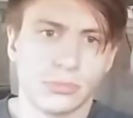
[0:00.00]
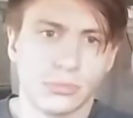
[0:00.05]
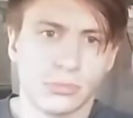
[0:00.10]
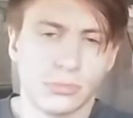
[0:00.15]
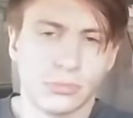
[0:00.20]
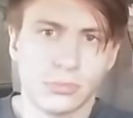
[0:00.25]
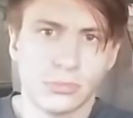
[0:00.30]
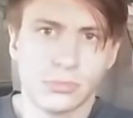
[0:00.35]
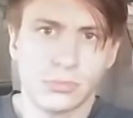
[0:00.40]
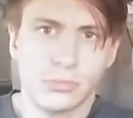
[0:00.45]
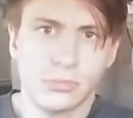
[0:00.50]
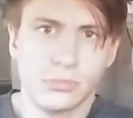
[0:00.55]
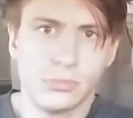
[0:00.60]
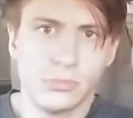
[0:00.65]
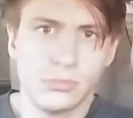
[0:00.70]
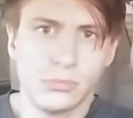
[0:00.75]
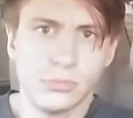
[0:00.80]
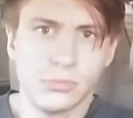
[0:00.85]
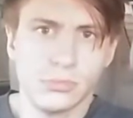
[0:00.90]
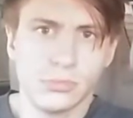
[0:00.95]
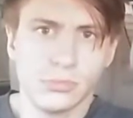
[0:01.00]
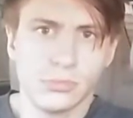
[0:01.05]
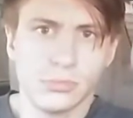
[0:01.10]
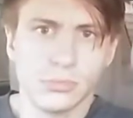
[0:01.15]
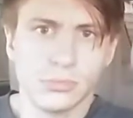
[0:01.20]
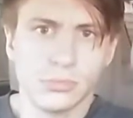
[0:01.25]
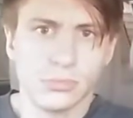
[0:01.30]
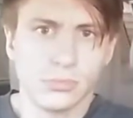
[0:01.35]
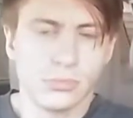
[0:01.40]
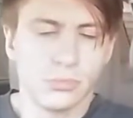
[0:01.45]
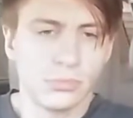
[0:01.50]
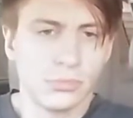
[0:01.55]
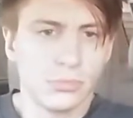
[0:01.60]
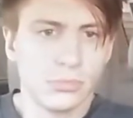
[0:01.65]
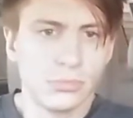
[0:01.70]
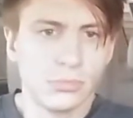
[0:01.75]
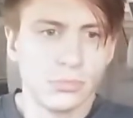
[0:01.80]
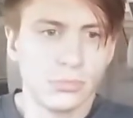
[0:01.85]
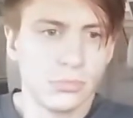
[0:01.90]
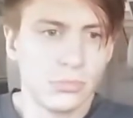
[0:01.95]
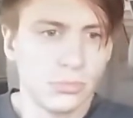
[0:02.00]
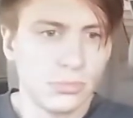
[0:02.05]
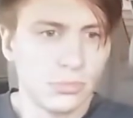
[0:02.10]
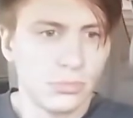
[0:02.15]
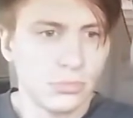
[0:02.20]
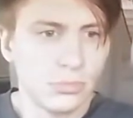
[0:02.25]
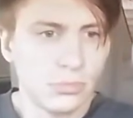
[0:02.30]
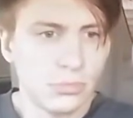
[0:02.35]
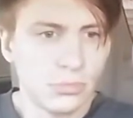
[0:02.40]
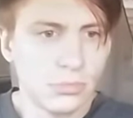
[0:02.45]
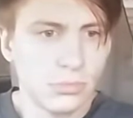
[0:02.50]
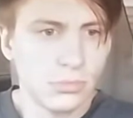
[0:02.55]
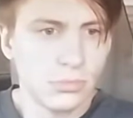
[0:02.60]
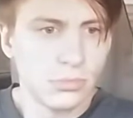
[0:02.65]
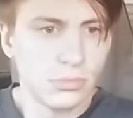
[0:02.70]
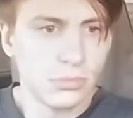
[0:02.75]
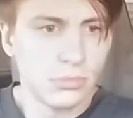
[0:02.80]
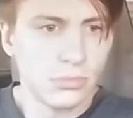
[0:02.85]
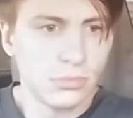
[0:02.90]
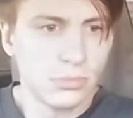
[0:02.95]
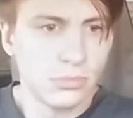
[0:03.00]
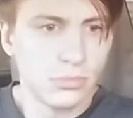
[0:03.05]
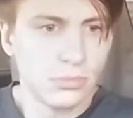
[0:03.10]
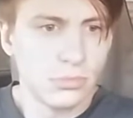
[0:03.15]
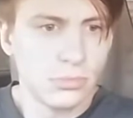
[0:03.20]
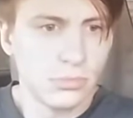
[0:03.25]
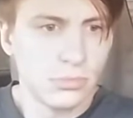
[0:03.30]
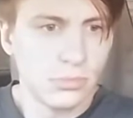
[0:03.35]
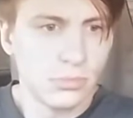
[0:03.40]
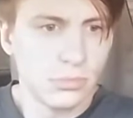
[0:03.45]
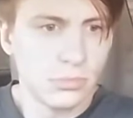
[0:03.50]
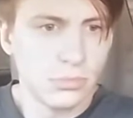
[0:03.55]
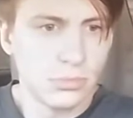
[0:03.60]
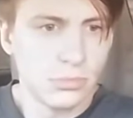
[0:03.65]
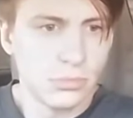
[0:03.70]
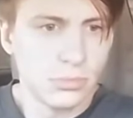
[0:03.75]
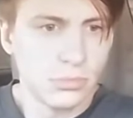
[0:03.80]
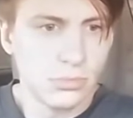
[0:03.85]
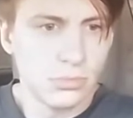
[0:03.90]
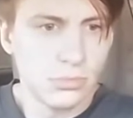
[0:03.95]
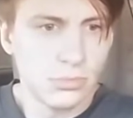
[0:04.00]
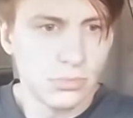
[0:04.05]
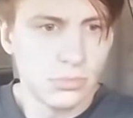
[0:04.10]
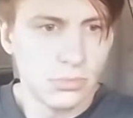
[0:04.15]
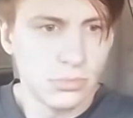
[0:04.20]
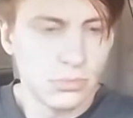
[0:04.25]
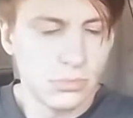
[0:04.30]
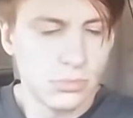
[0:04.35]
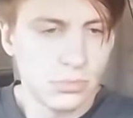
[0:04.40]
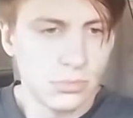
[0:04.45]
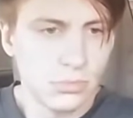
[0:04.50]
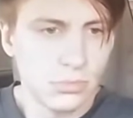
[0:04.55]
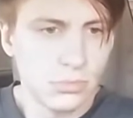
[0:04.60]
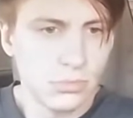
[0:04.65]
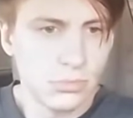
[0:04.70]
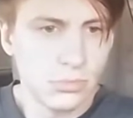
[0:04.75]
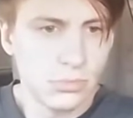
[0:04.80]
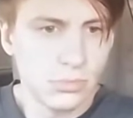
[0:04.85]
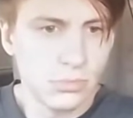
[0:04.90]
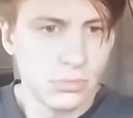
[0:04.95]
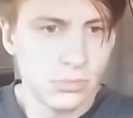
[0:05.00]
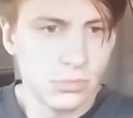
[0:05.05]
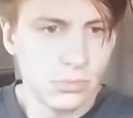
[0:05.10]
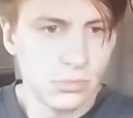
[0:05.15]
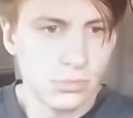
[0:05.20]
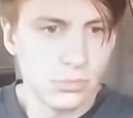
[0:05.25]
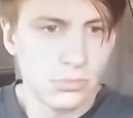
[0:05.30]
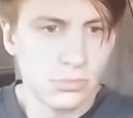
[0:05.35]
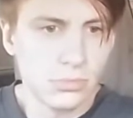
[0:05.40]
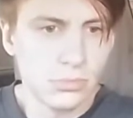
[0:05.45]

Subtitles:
(silent)